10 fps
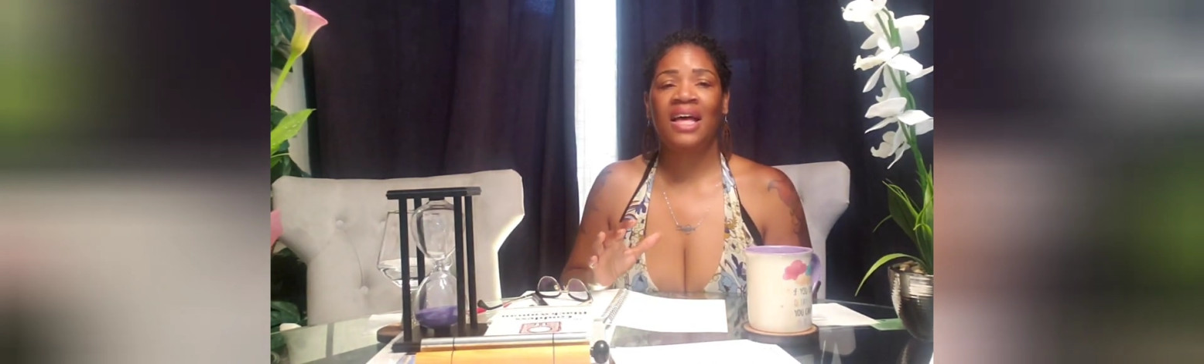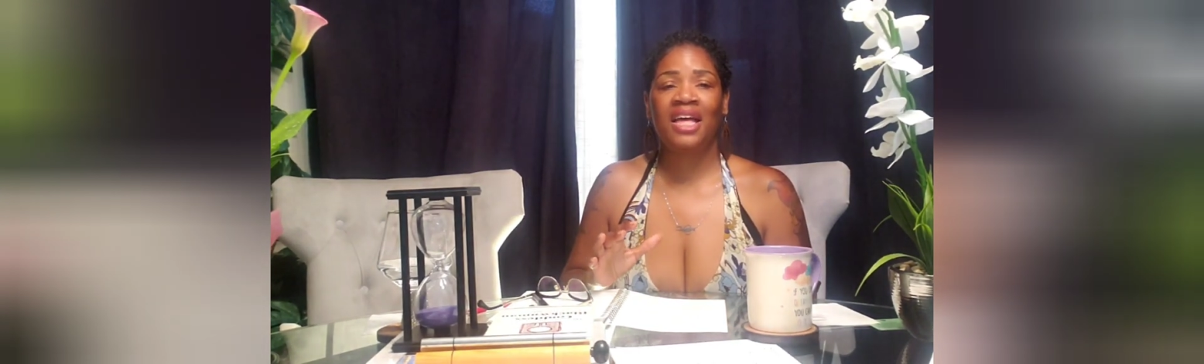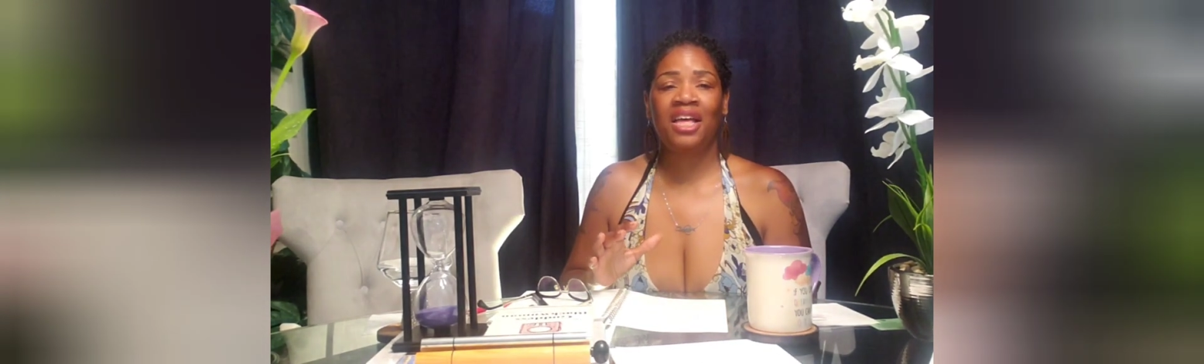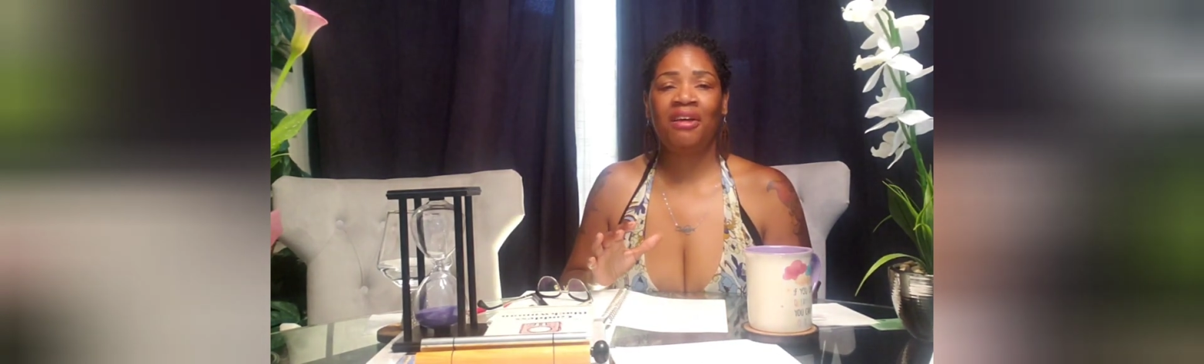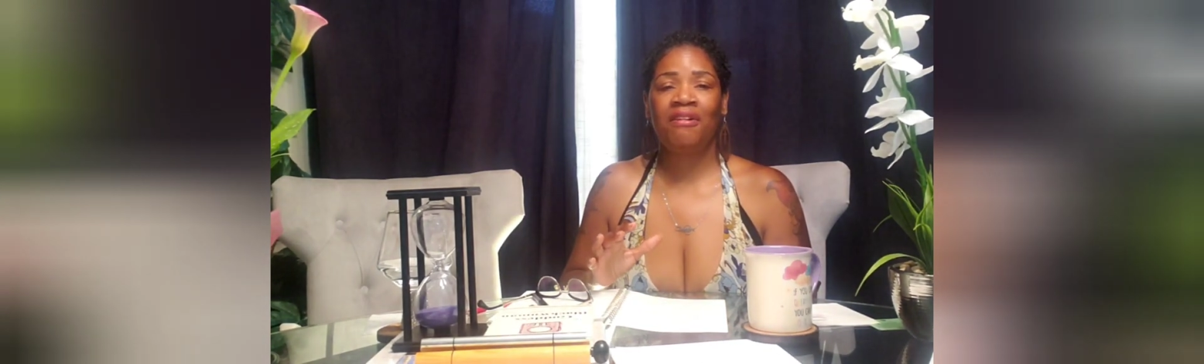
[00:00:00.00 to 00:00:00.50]

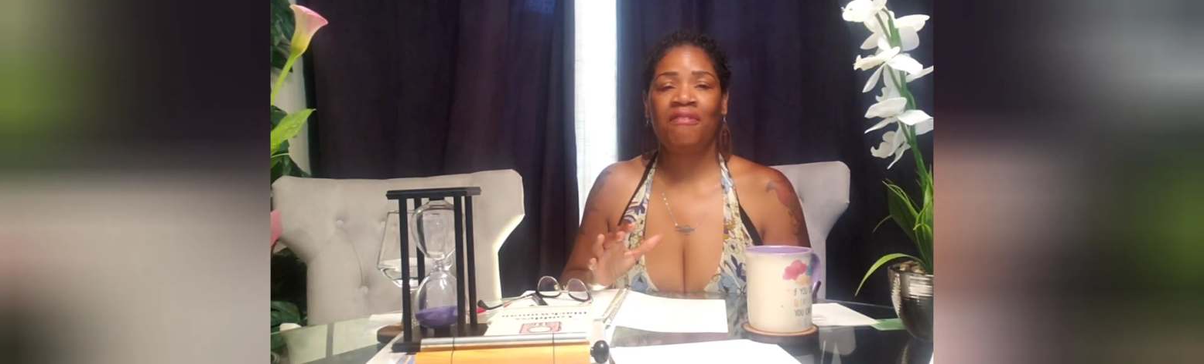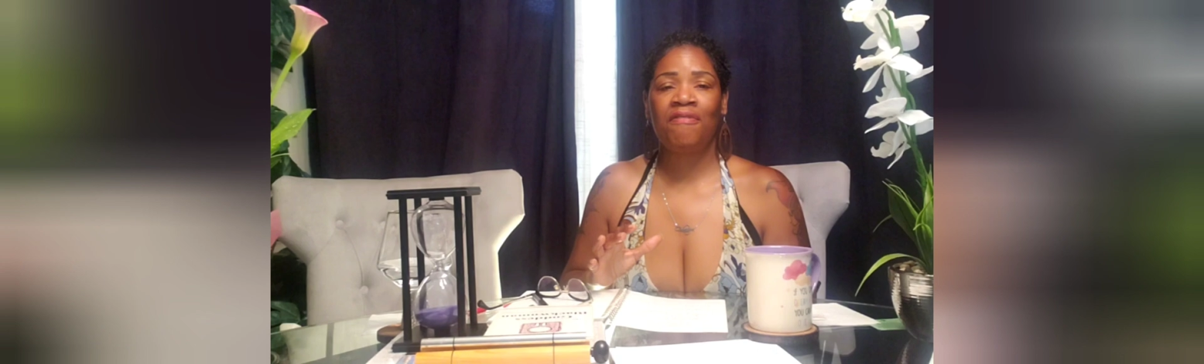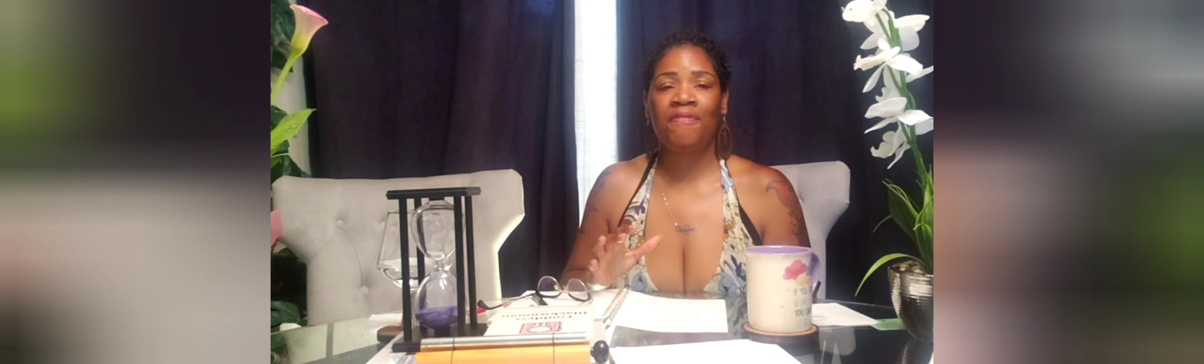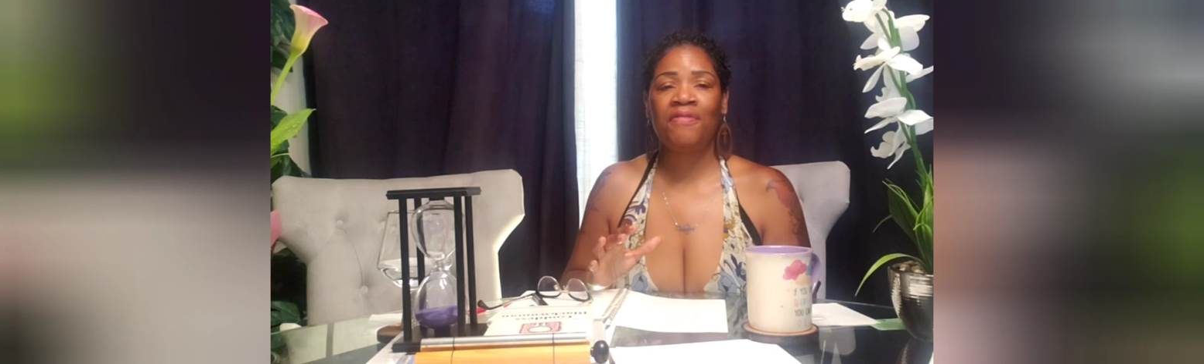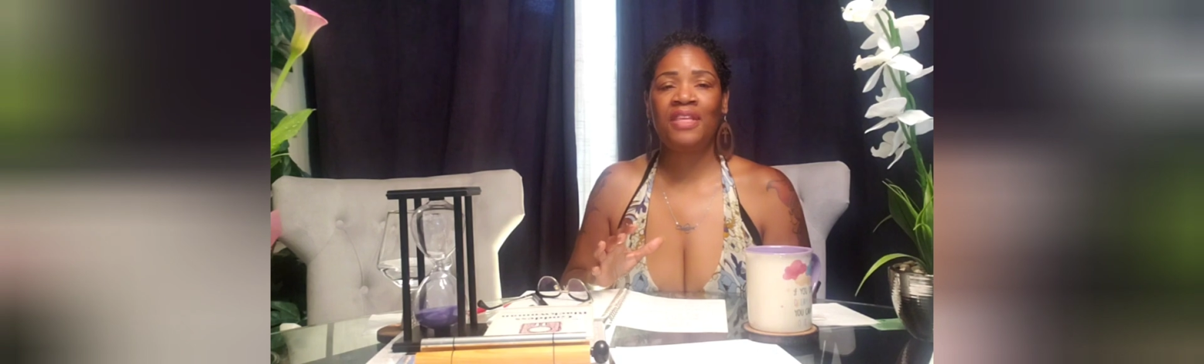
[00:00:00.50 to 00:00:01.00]

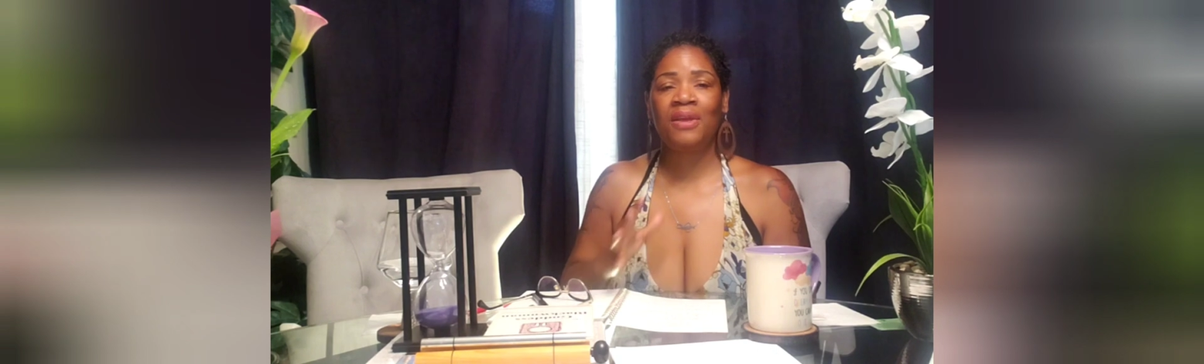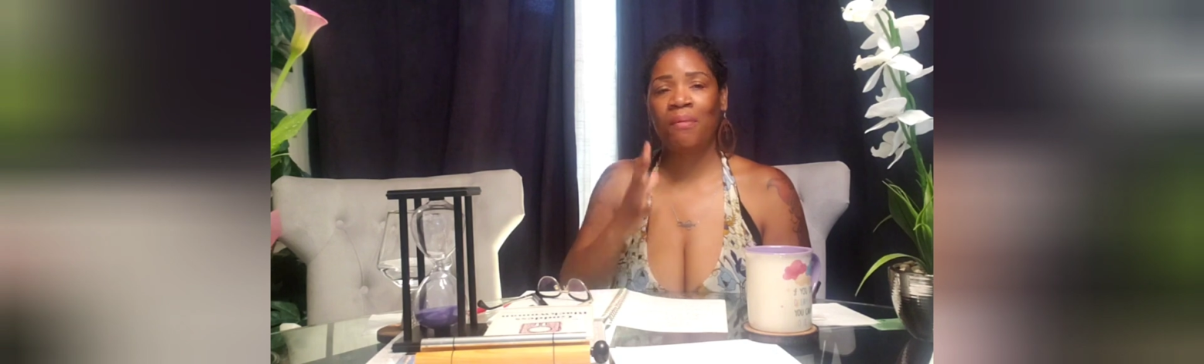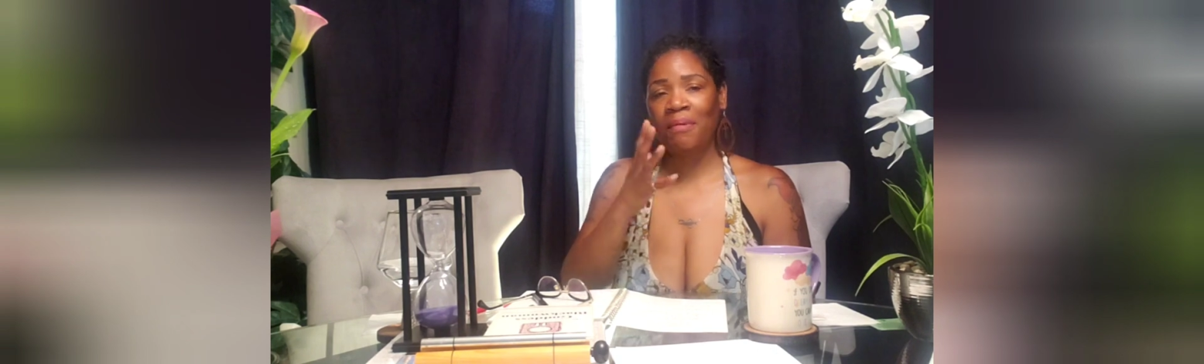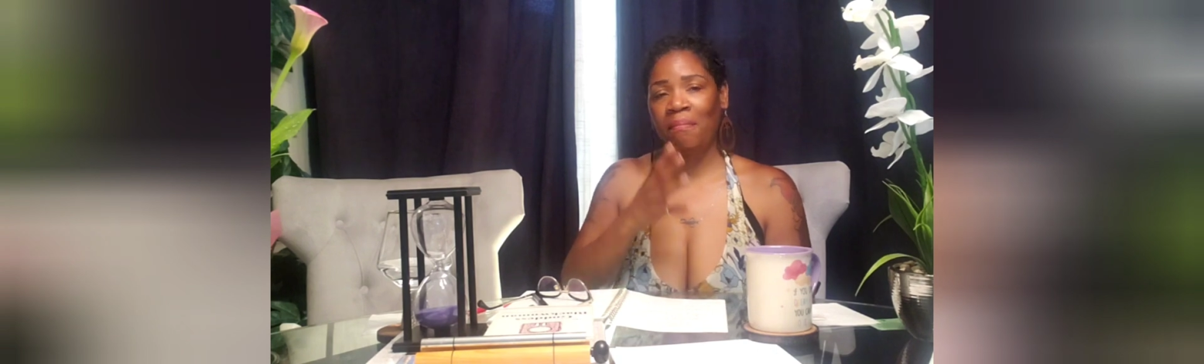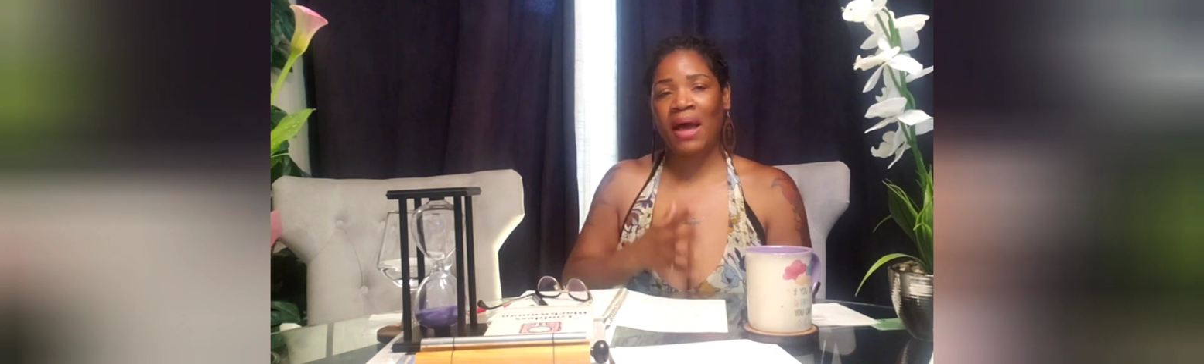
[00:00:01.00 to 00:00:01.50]
of the
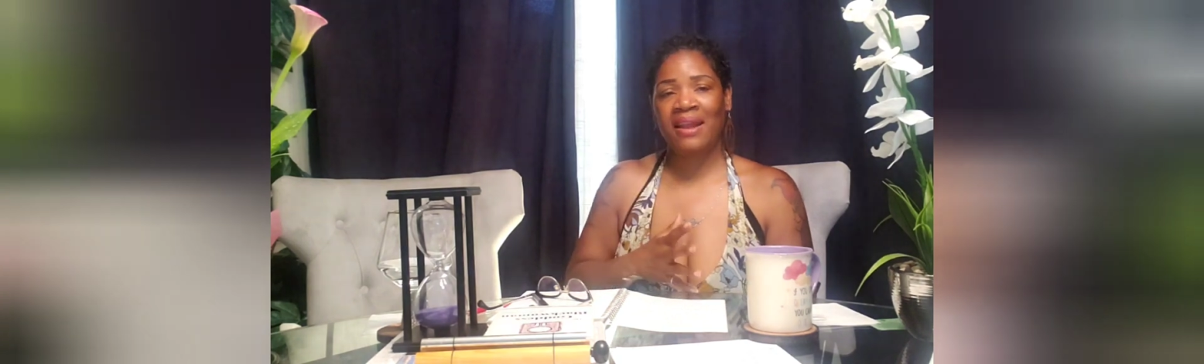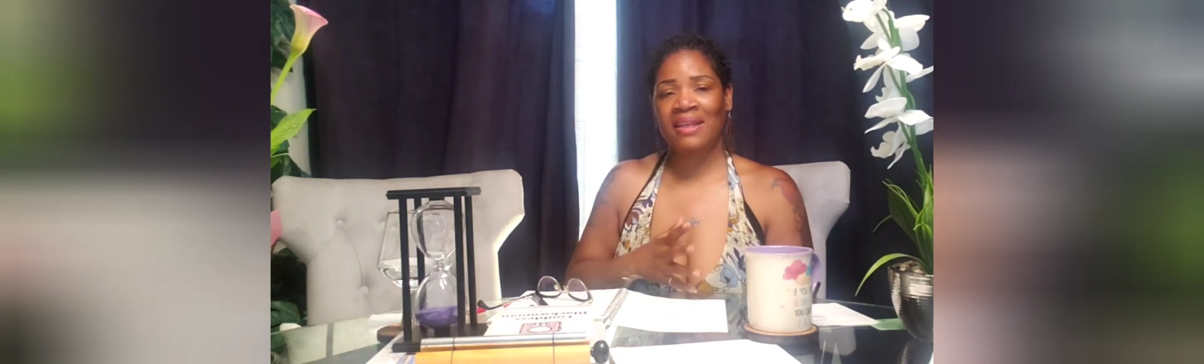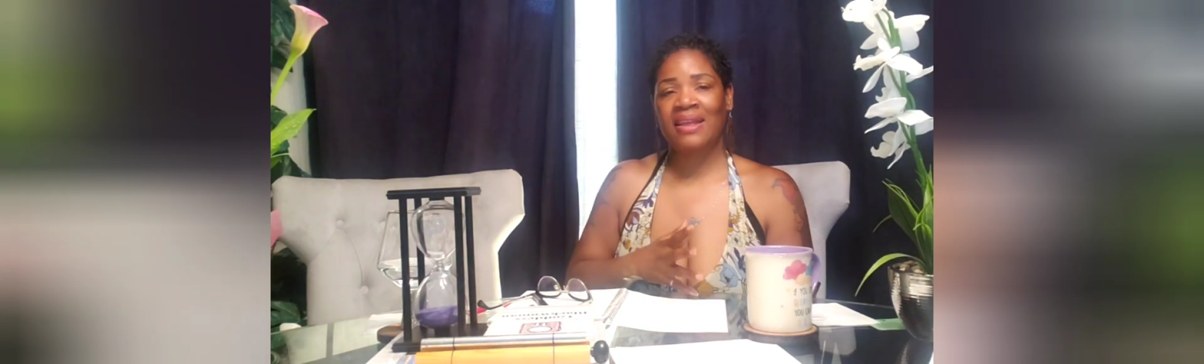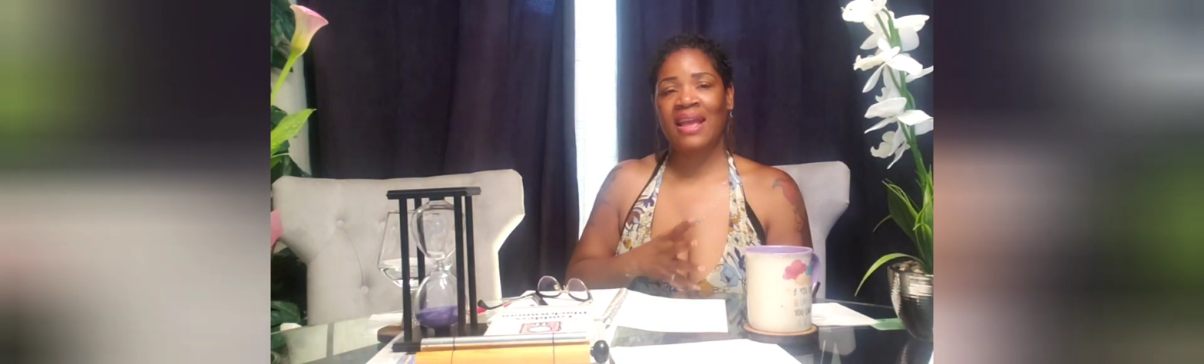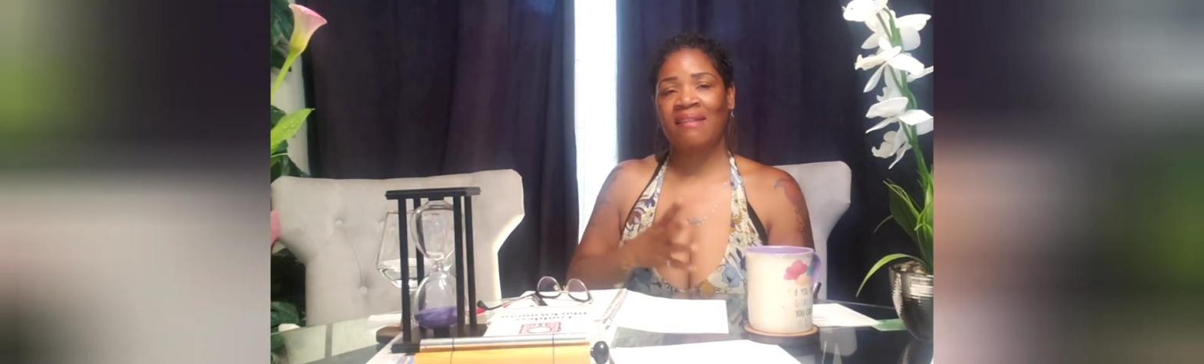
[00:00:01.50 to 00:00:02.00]
human body